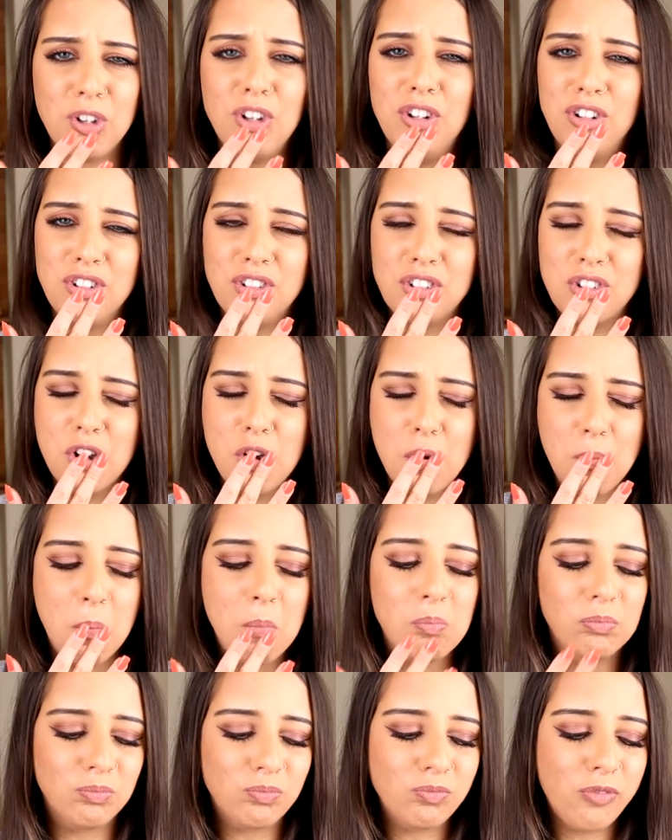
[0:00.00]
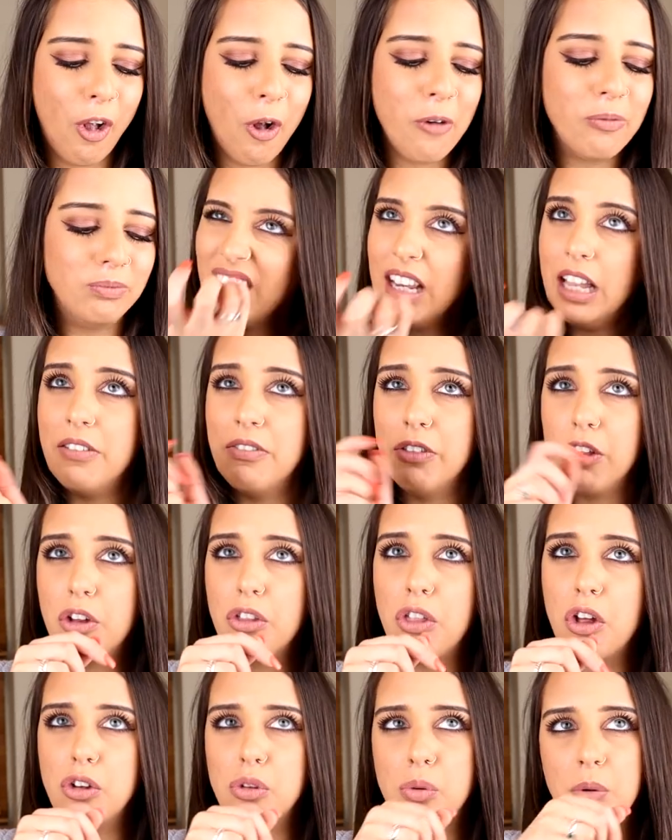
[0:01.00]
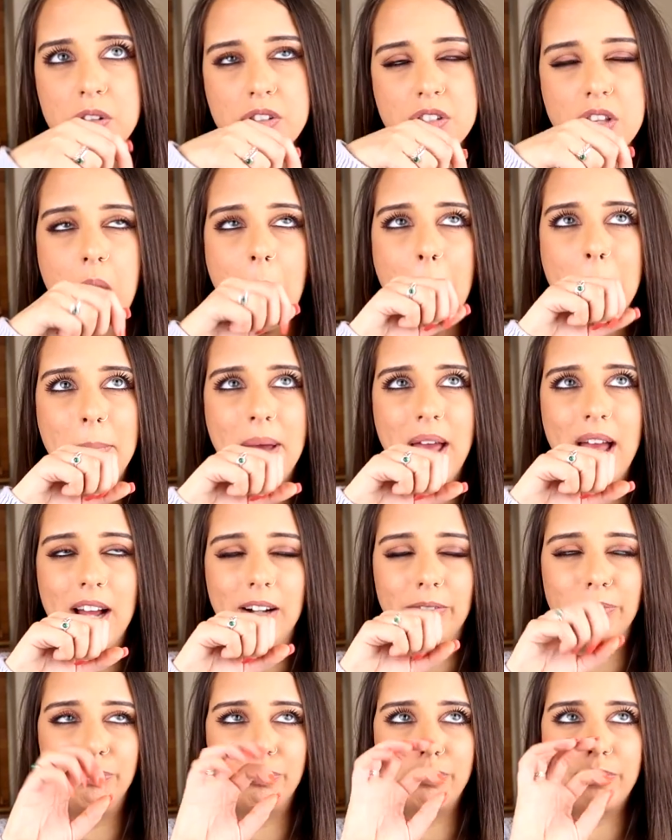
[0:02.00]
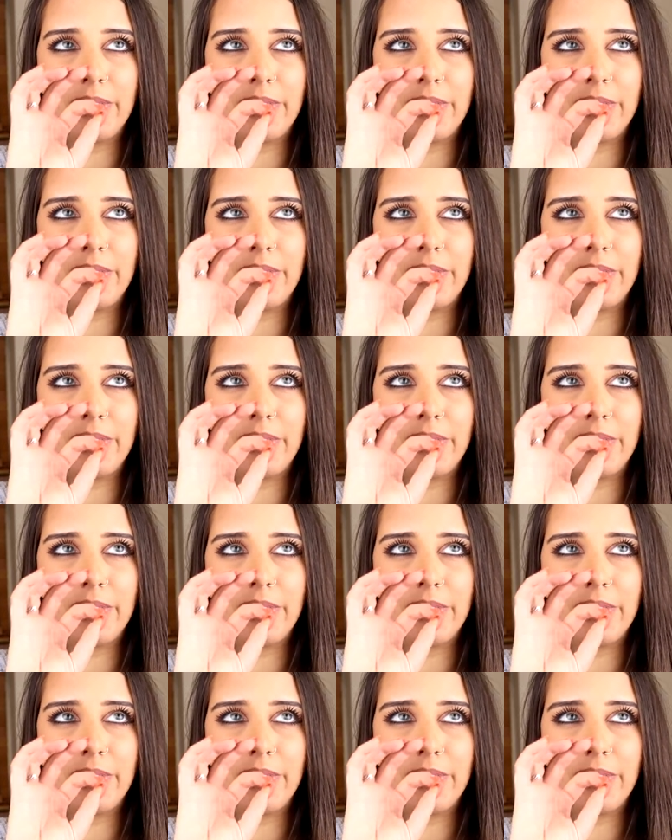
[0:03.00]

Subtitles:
It is good. Even though those ones that I bit,